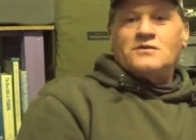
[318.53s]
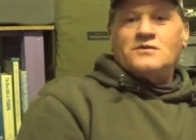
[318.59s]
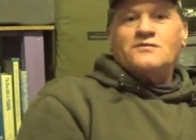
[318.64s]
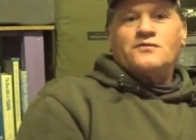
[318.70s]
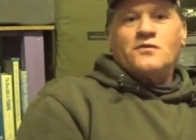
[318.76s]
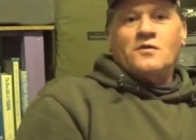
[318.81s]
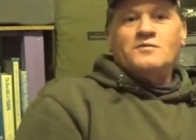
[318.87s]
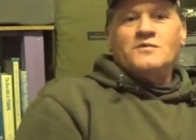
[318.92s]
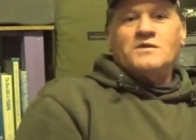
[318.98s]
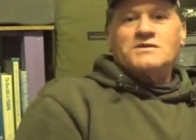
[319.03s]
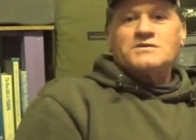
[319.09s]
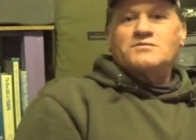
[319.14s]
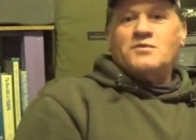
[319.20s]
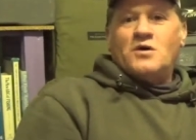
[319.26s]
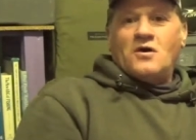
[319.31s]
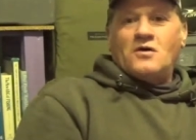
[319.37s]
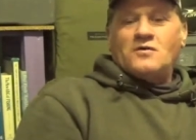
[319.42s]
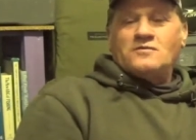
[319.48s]
from the
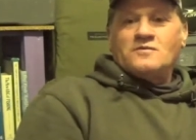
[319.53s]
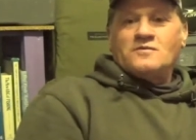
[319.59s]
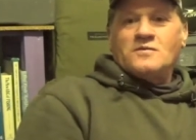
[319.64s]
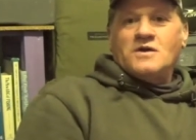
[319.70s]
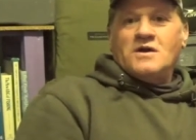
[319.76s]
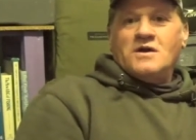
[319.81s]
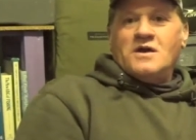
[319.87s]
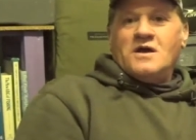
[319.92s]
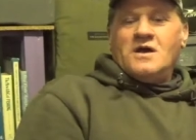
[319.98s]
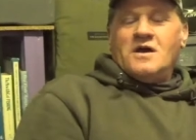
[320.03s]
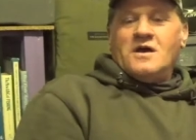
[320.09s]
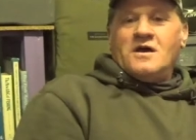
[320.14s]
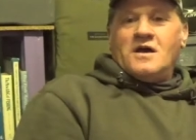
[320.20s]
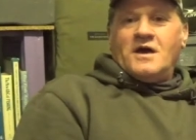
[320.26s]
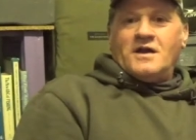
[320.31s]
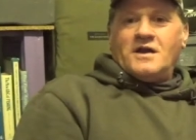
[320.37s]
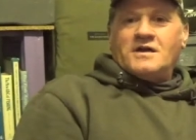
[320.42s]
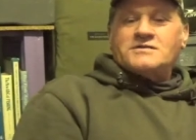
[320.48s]
spot,
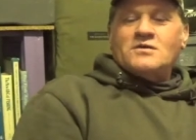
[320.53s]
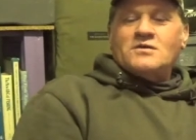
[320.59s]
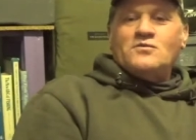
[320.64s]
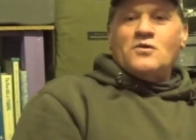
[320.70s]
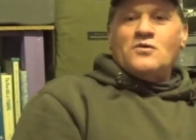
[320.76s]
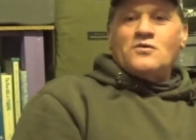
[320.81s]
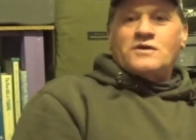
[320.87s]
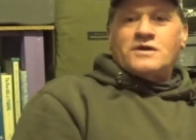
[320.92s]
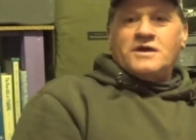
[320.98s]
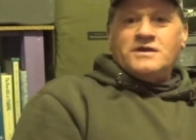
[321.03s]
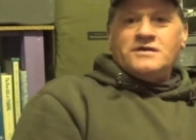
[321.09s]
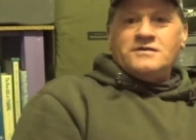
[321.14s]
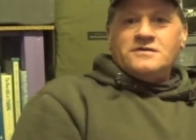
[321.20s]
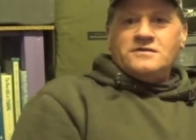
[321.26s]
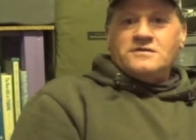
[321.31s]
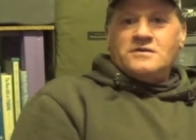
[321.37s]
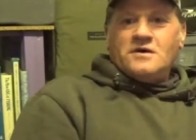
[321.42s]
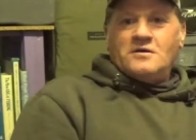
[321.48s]
and as I'm walking
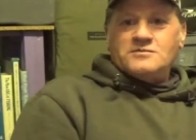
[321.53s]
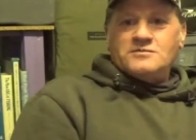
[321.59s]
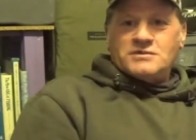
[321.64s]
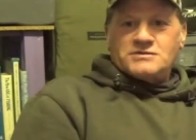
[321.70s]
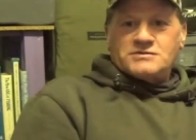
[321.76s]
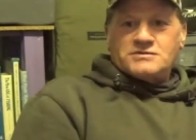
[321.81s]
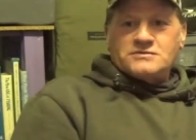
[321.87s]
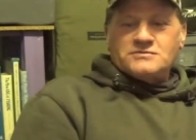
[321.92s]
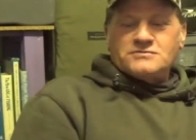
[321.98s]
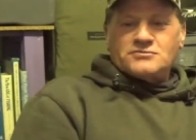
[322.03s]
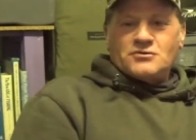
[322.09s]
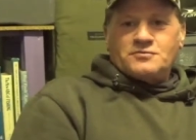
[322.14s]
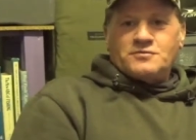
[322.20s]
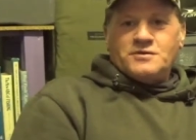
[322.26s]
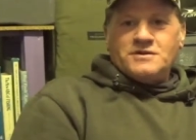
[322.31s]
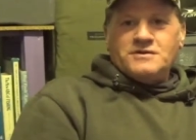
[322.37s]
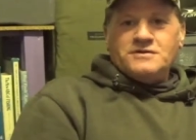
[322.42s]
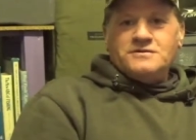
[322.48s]
I'm just
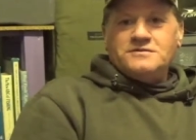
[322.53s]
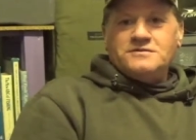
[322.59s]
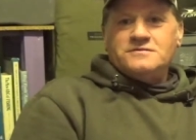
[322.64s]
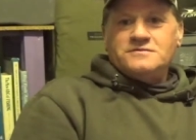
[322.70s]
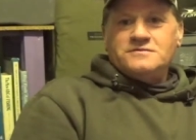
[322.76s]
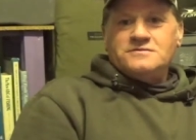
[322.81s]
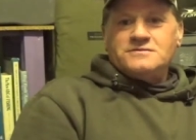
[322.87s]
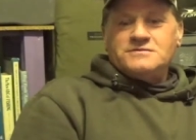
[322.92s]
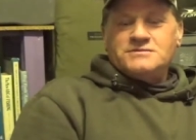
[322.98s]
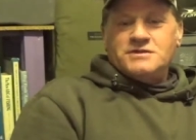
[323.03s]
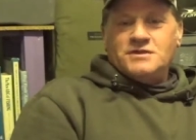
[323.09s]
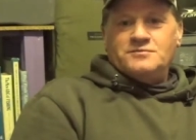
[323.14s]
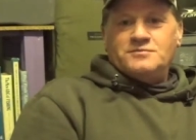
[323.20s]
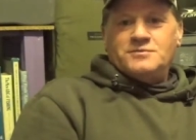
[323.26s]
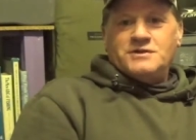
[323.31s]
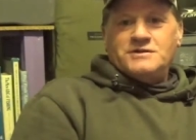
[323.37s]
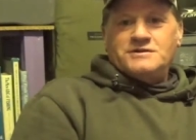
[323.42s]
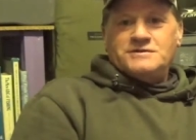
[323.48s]
dropping
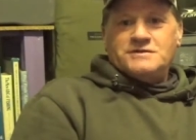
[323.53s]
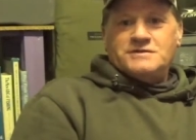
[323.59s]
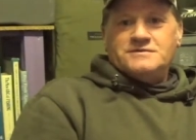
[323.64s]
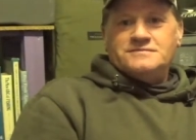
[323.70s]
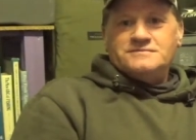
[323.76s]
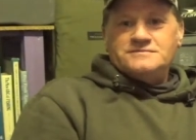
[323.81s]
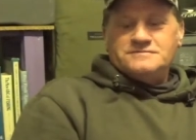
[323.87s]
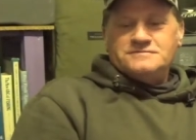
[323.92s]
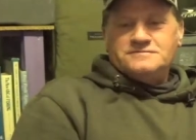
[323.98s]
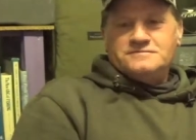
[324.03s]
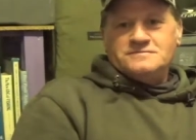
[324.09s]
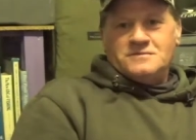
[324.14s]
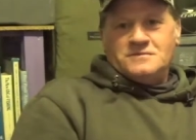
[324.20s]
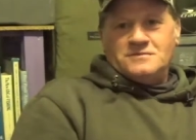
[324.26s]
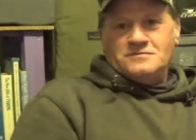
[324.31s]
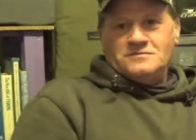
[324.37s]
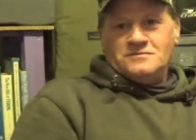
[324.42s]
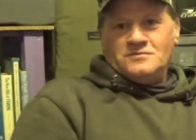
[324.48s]
chickpeas
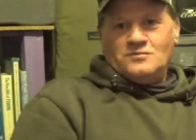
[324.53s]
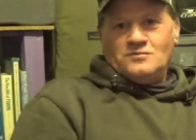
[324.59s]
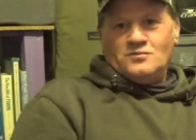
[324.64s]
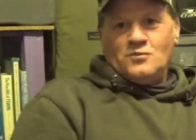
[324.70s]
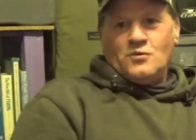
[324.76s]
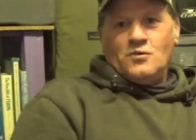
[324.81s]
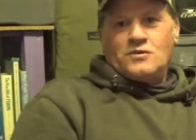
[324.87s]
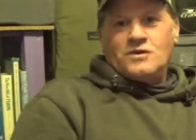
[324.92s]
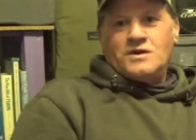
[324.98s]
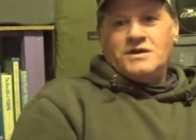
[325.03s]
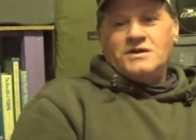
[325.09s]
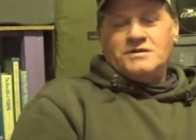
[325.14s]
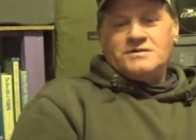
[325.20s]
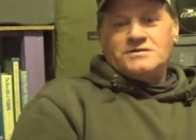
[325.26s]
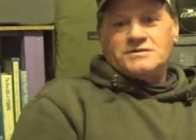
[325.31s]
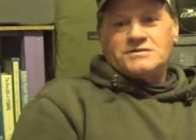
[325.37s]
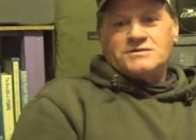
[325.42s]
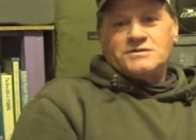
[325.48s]
in, walking,
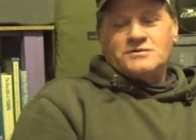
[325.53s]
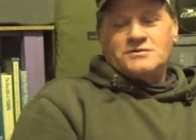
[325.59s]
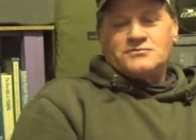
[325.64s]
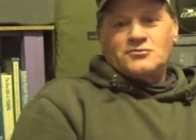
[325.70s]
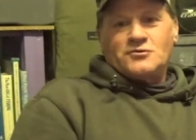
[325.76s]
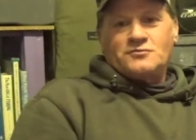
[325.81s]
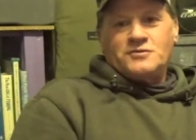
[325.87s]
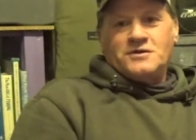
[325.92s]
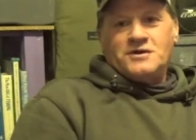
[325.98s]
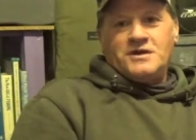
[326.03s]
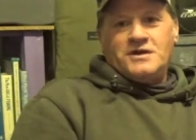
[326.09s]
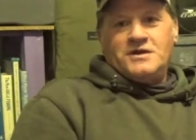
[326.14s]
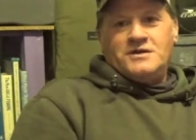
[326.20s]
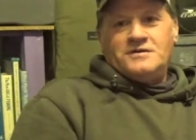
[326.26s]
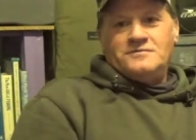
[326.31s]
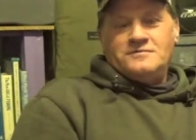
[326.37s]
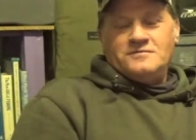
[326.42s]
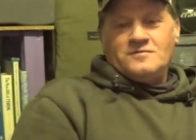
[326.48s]
just dropping it
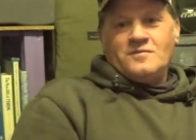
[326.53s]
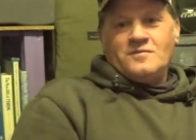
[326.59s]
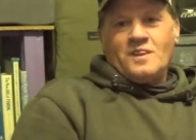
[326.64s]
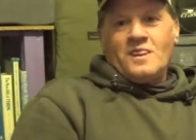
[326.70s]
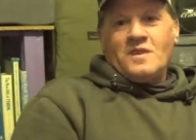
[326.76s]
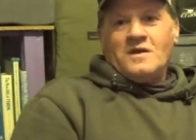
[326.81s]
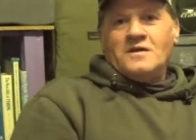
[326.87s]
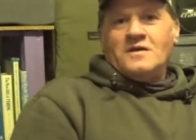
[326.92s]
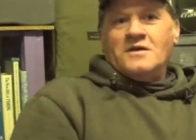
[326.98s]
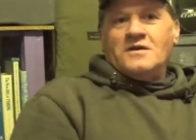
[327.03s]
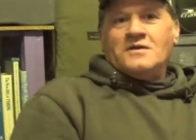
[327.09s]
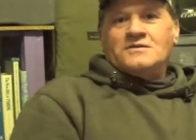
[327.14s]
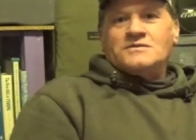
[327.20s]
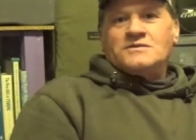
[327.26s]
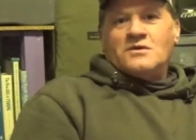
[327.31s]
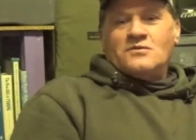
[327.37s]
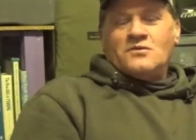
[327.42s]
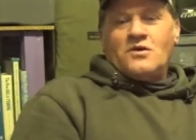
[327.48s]
in.
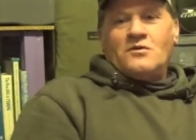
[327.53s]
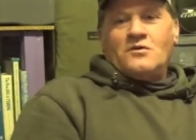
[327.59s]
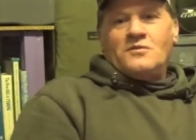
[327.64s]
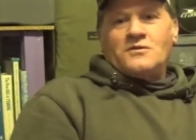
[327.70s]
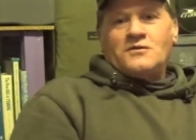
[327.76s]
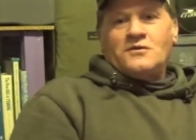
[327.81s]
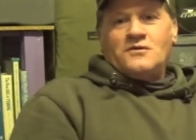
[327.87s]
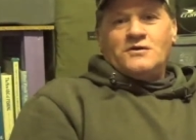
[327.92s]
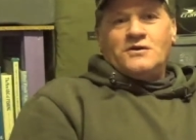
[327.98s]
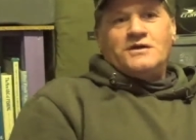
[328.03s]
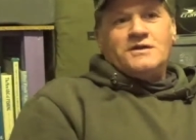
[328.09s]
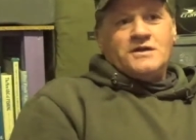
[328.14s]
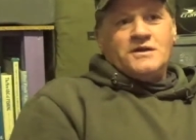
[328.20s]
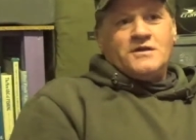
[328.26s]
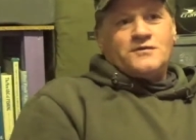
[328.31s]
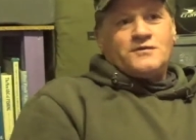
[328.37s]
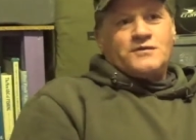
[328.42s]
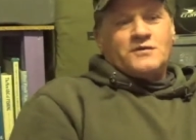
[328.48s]
So what am I doing?
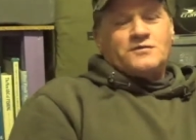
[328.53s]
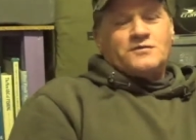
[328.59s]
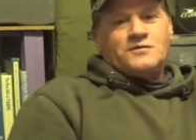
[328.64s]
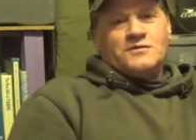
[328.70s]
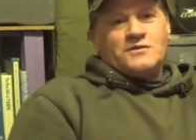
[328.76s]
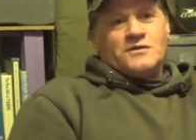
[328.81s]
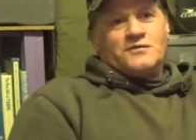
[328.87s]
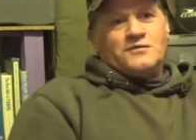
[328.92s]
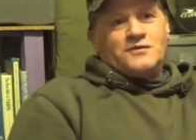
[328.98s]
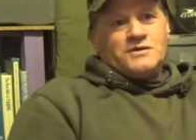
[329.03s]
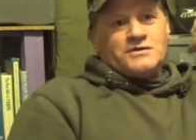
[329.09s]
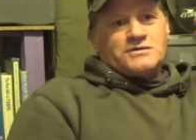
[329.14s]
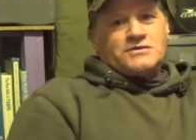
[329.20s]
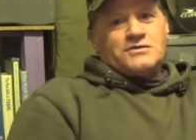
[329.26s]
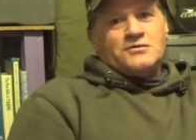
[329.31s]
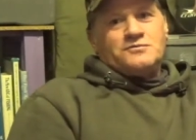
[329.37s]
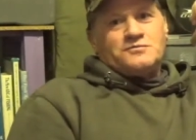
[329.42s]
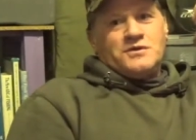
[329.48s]
If the fish
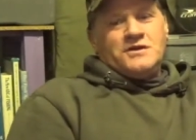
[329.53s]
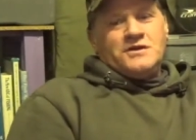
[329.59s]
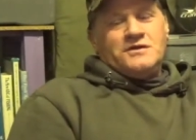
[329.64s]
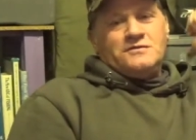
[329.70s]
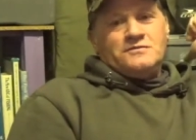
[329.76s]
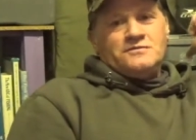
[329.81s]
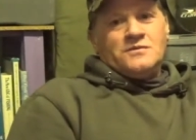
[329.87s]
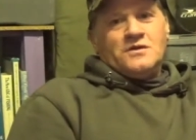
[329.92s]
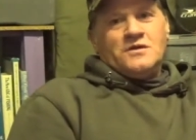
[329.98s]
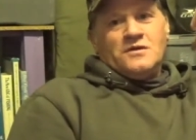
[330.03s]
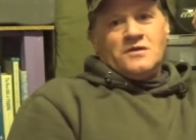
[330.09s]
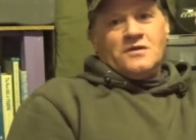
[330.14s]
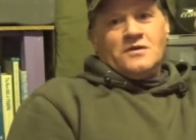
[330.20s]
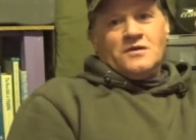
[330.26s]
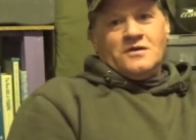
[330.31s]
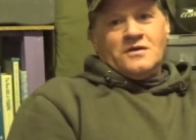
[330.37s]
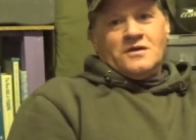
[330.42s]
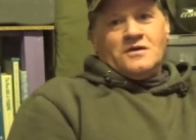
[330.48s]
could be,
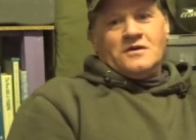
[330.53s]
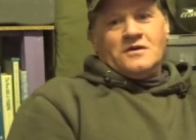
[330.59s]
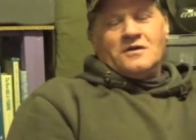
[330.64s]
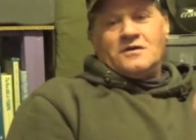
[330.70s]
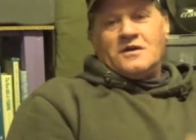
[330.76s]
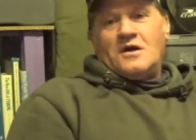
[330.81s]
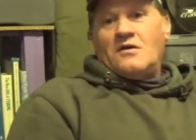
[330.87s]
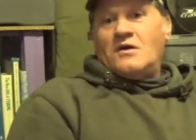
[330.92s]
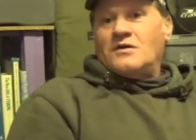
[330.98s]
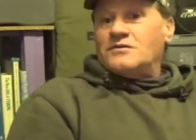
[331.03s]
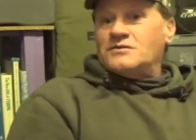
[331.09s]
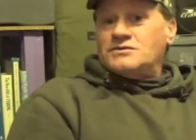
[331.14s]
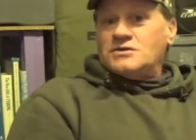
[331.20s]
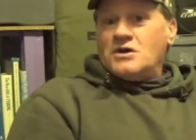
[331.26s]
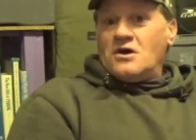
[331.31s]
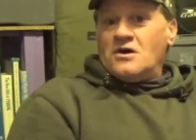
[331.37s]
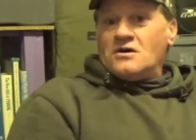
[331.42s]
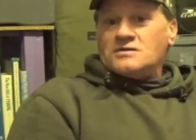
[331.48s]
I don't know, 100
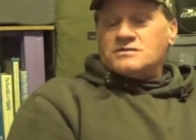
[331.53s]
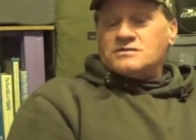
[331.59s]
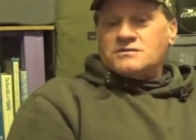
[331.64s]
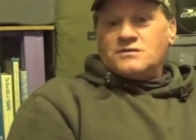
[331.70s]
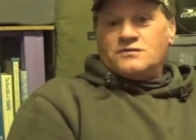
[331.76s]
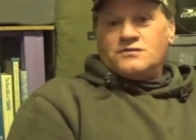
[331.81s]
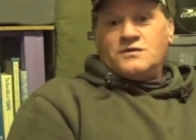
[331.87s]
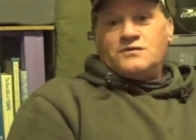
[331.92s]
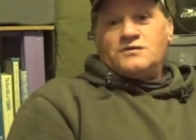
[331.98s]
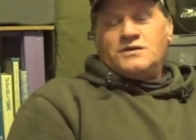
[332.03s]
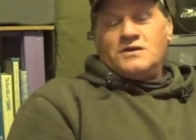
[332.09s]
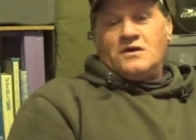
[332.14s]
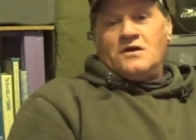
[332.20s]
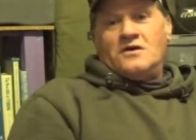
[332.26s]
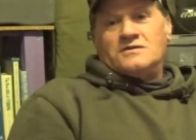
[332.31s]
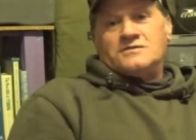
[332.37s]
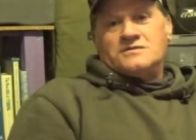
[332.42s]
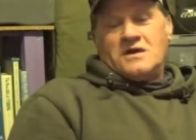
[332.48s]
yards, 50
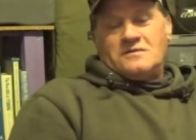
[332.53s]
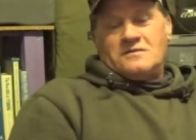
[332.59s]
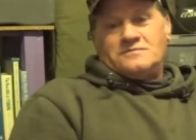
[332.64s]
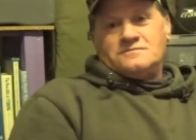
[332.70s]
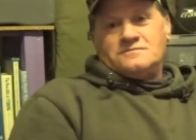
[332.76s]
yards up,